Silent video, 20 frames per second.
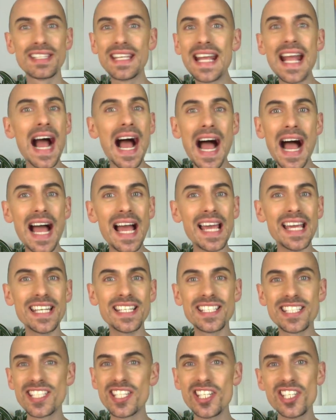
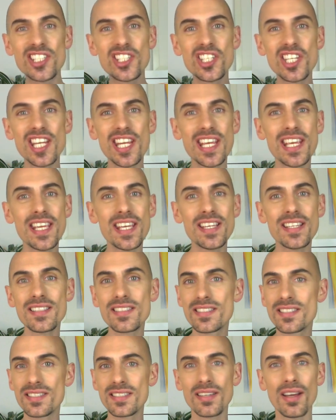guide, cheat
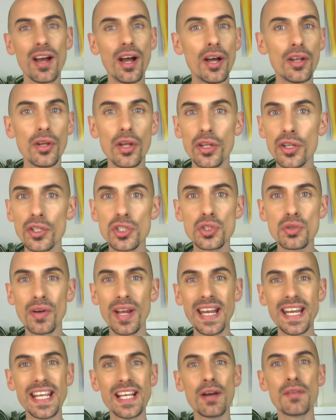sheet, another
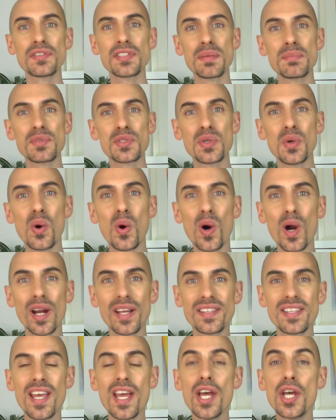training of some
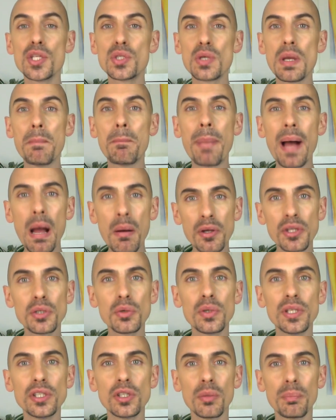sort to empower you
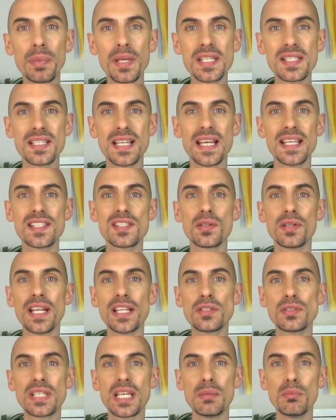in your business so
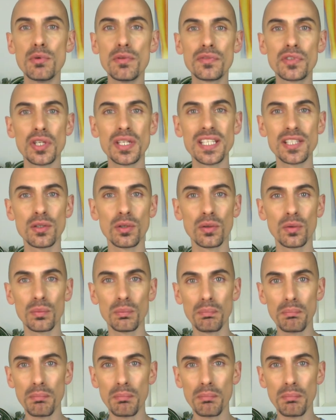that you can move the needle